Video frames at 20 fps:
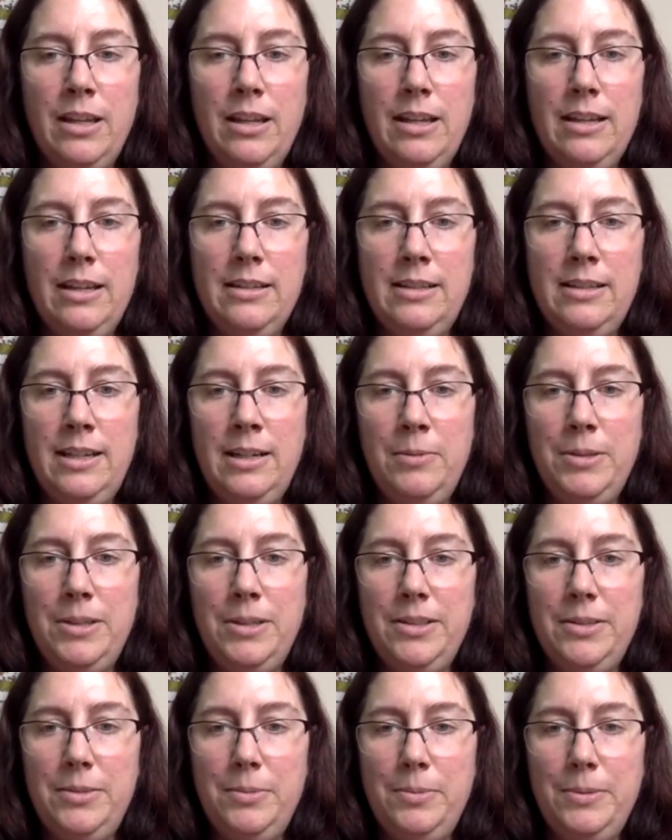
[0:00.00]
Does anyone
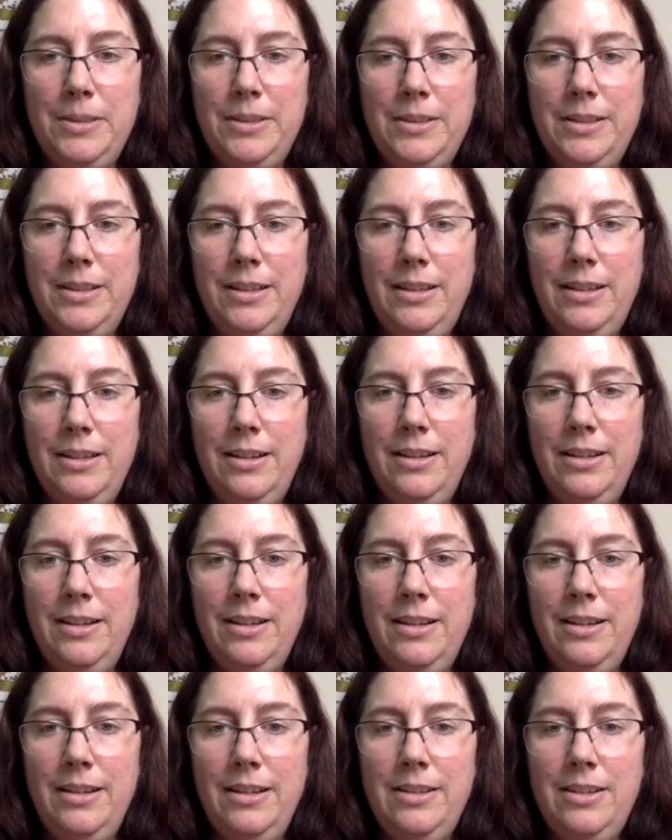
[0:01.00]
else want to
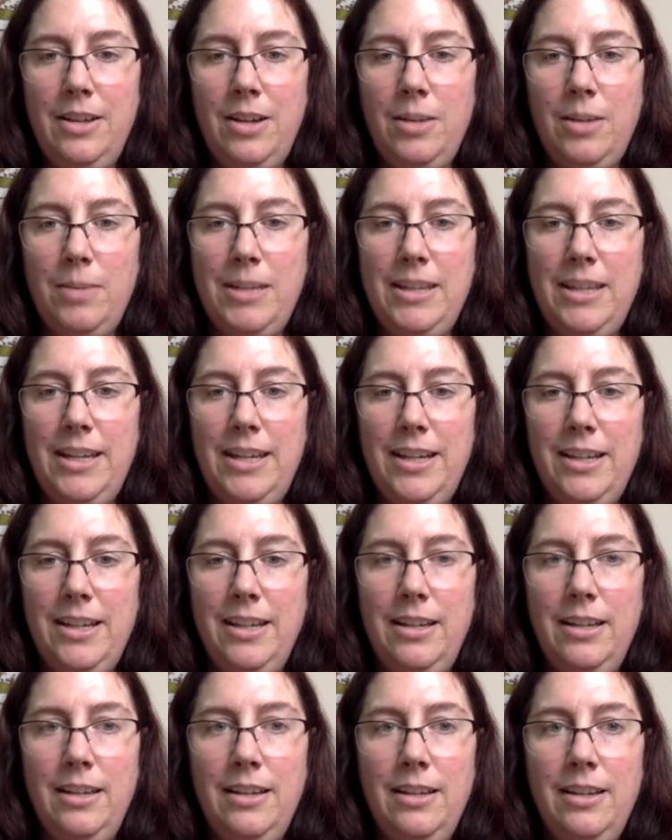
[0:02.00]
talk about that?
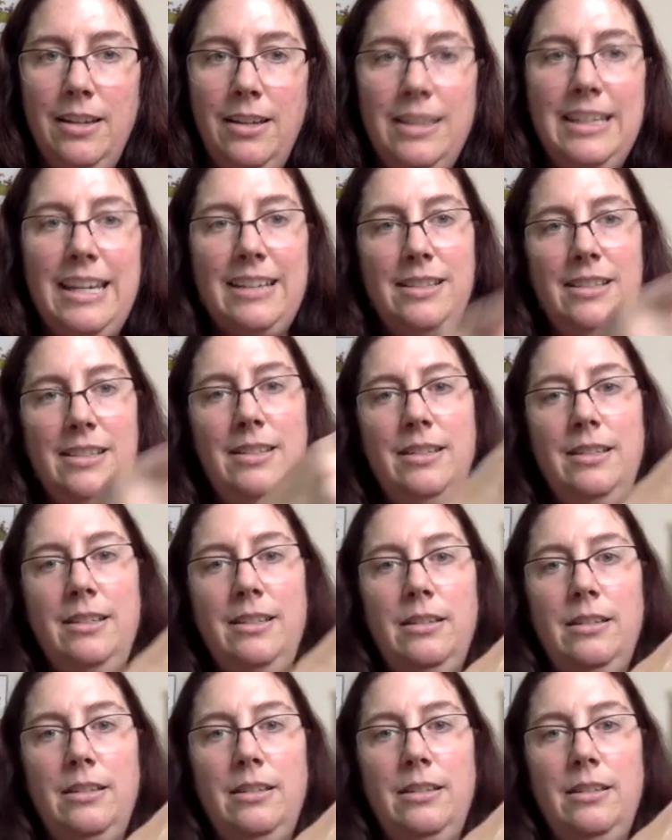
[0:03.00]
Yes.